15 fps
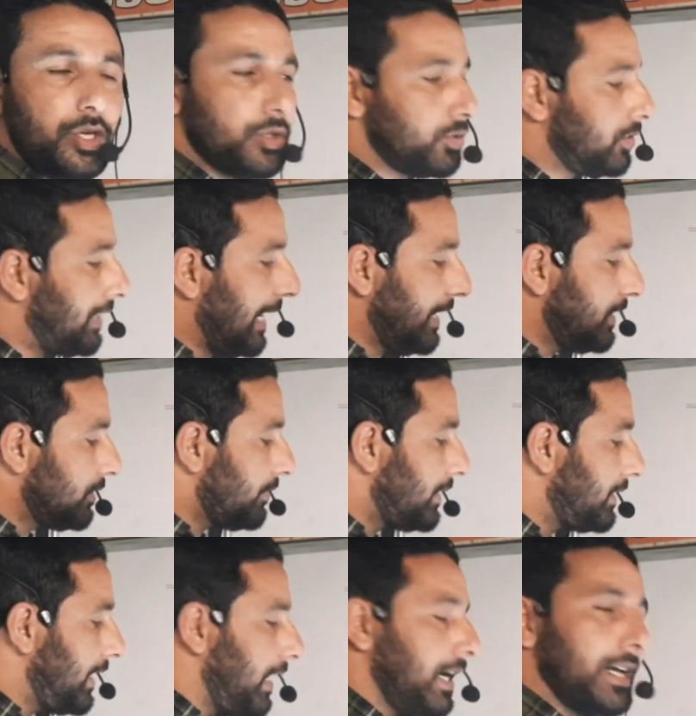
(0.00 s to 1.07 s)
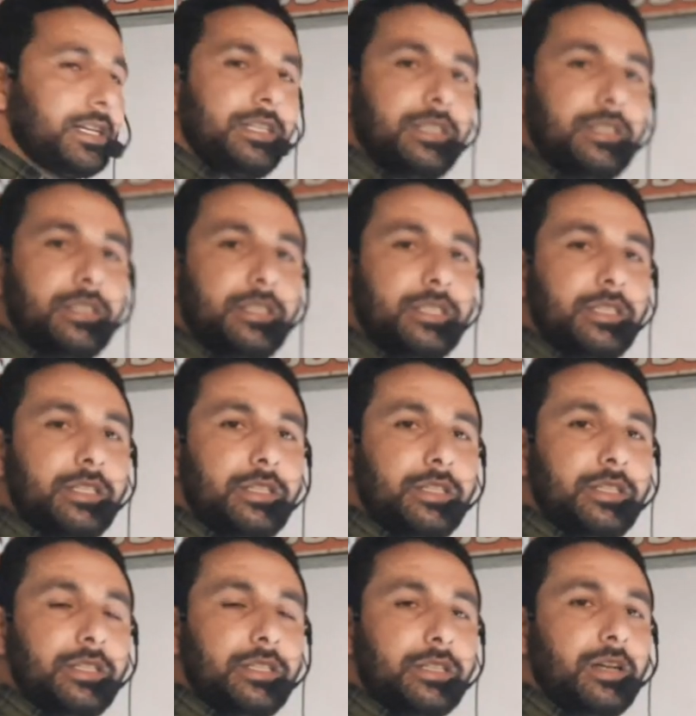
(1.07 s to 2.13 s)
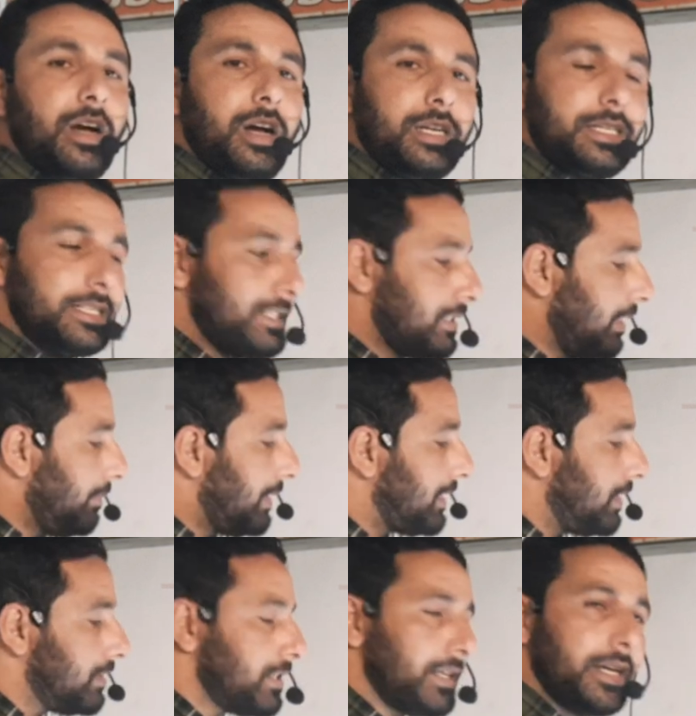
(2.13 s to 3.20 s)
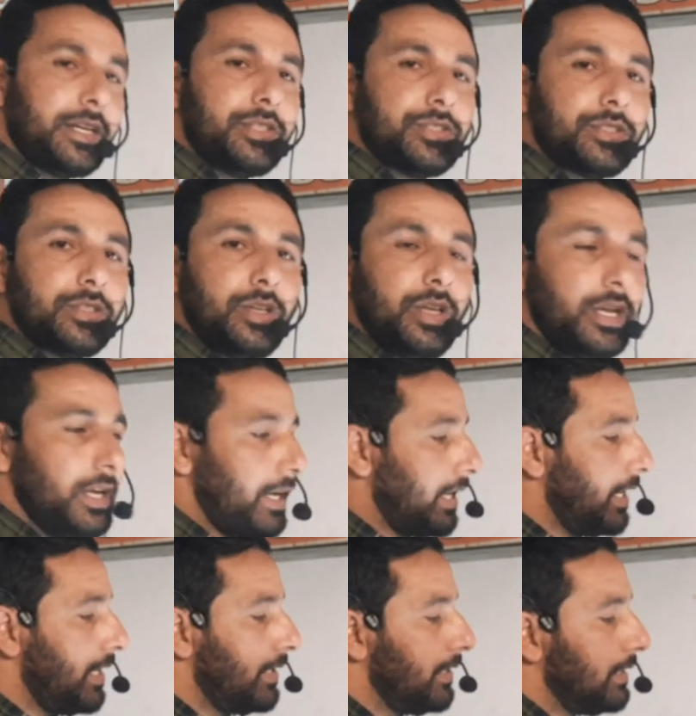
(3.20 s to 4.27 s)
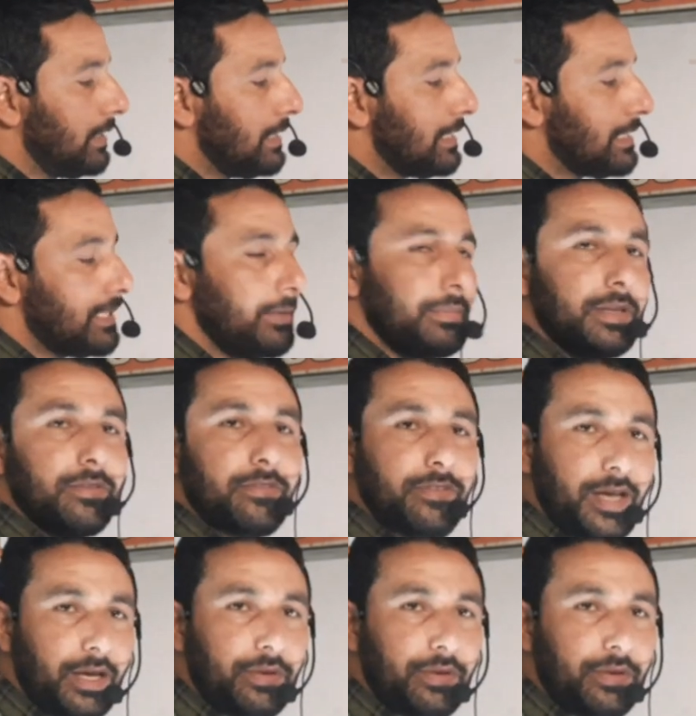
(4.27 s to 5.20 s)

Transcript: So that is why they are called semi-consonants and semi